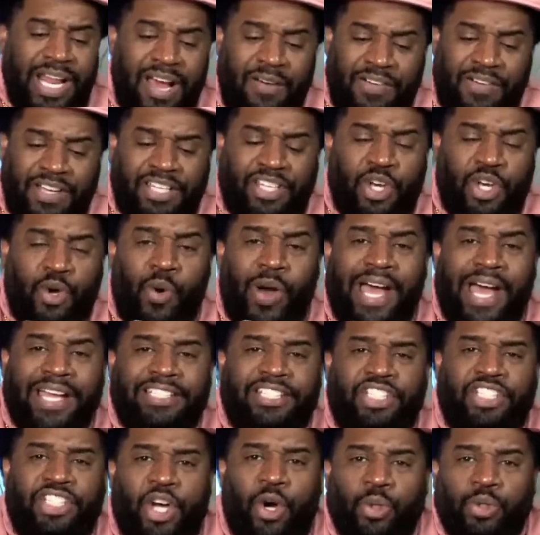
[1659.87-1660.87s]
Whenever you
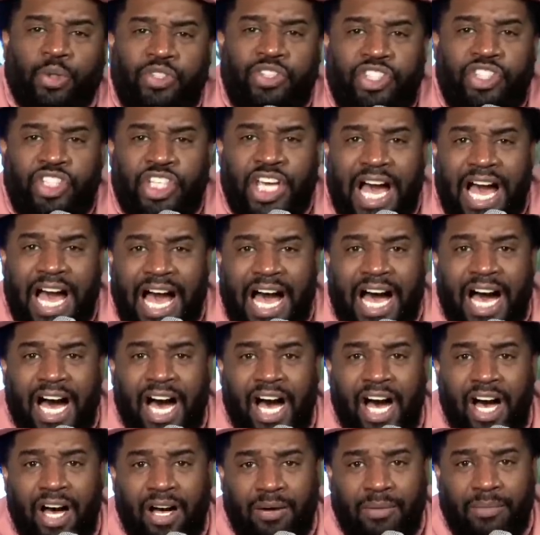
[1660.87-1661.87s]
at your
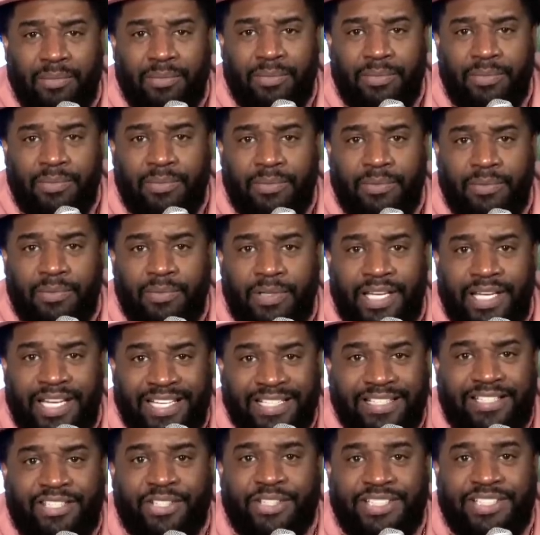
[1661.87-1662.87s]
job,
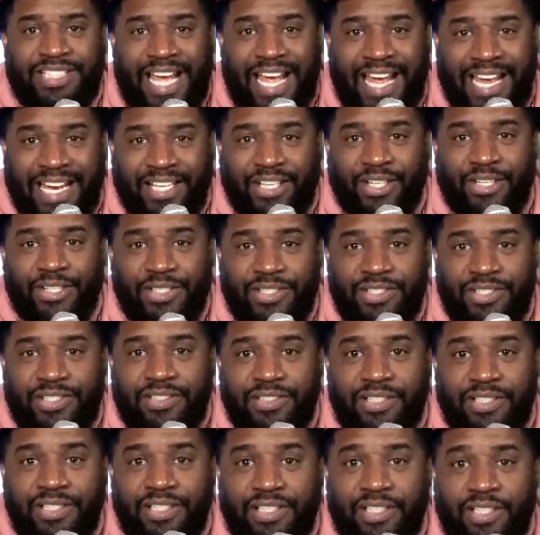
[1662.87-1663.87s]

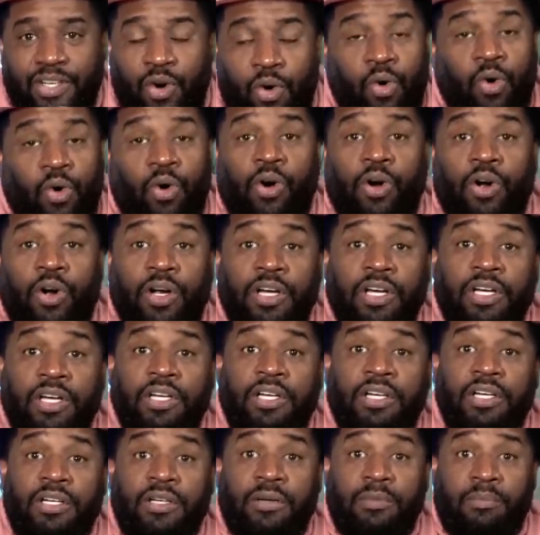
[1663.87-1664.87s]
entertainers or
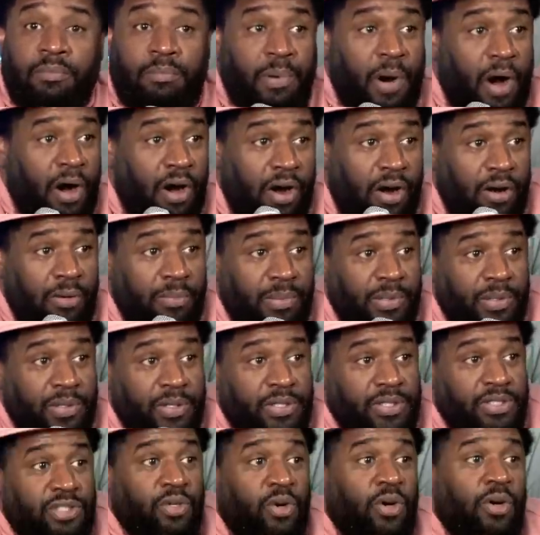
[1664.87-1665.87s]

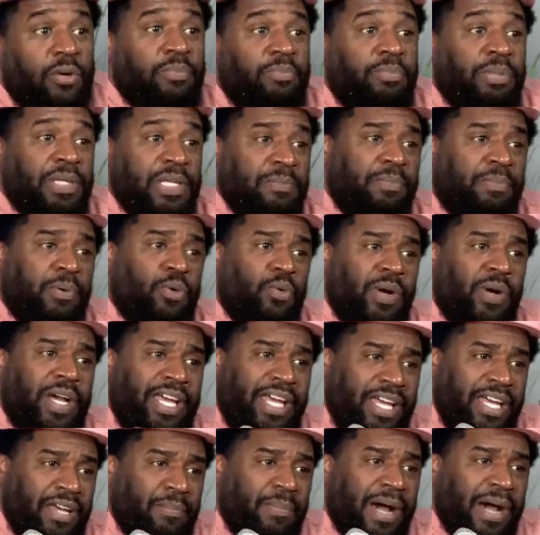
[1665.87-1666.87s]
barbers or people
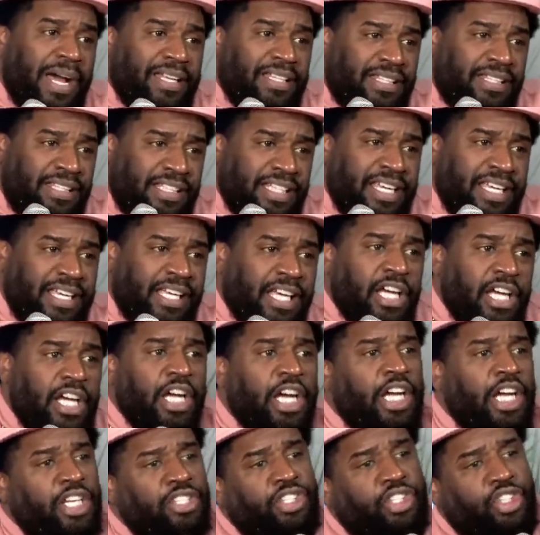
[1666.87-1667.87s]
where everybody think
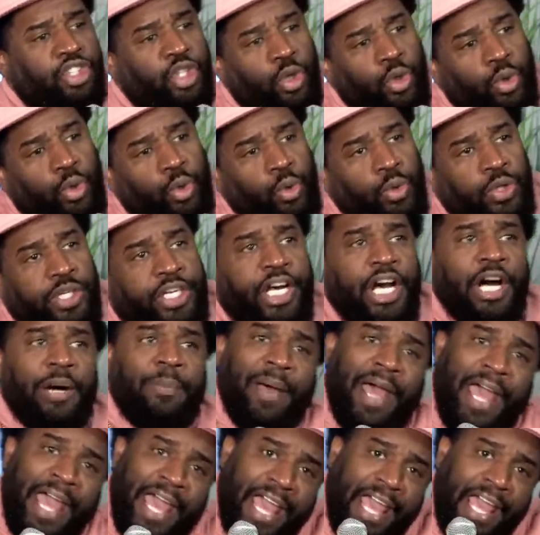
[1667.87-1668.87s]
it's cool to
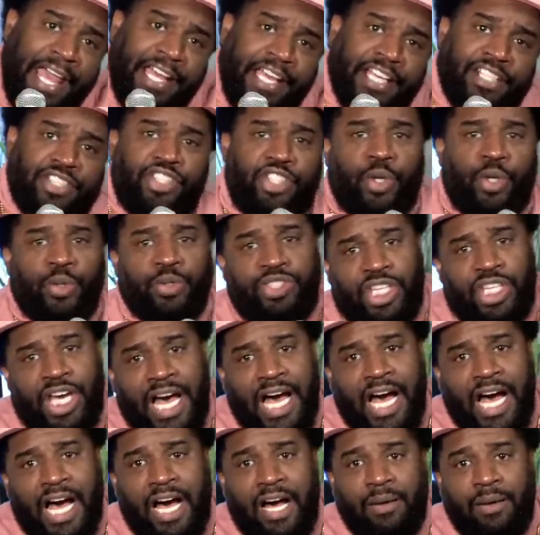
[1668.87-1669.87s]
come hang at your
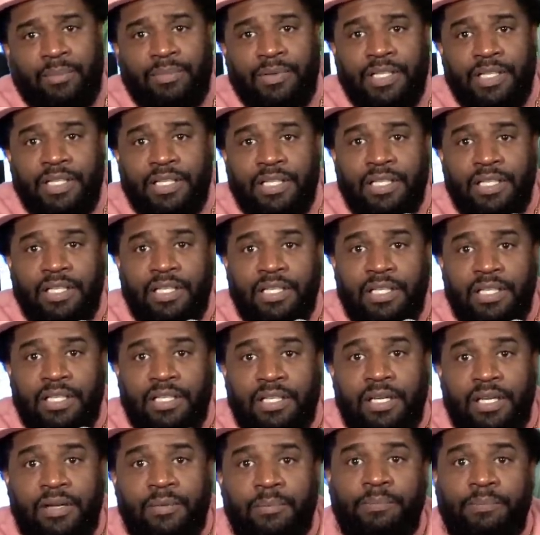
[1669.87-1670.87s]
job,
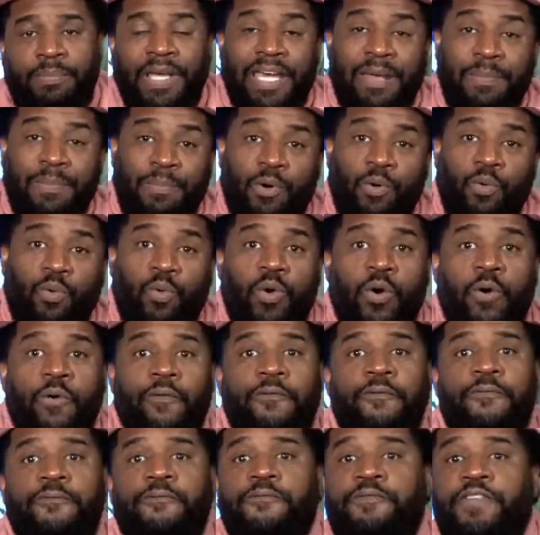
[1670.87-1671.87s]
people
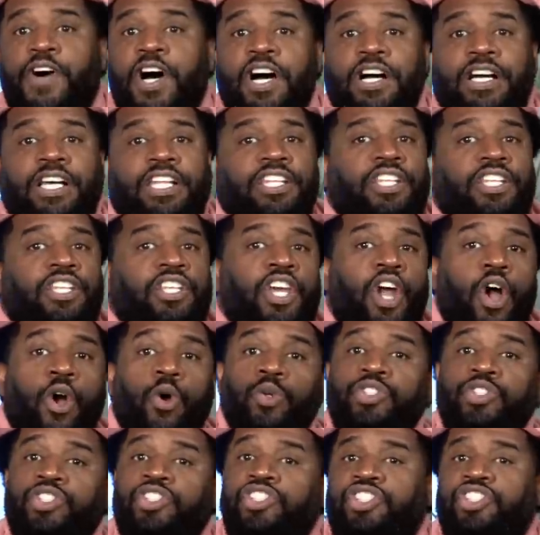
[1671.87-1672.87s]
will fuck
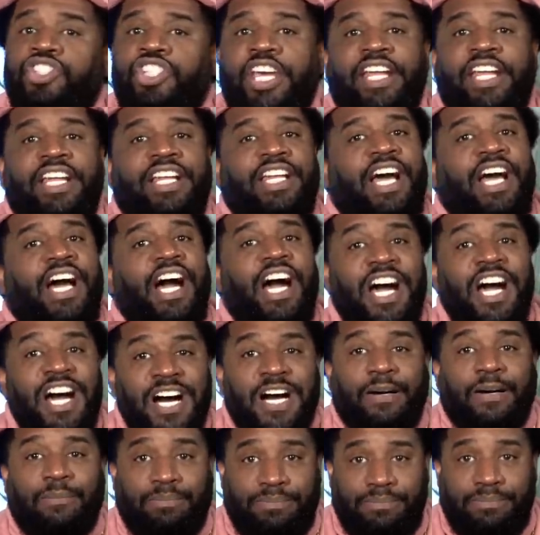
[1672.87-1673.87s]
your shit
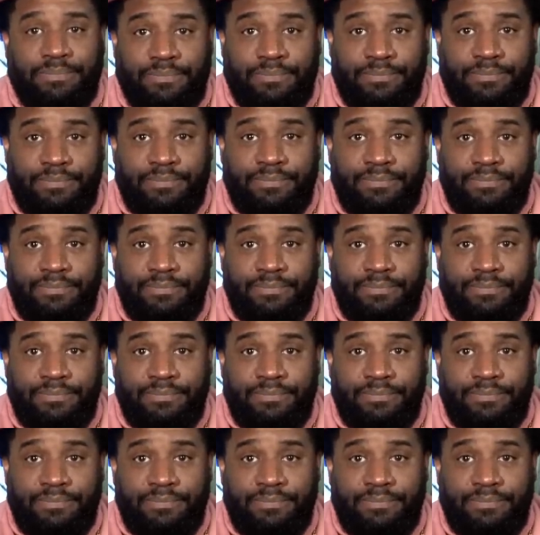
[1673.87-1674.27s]
up.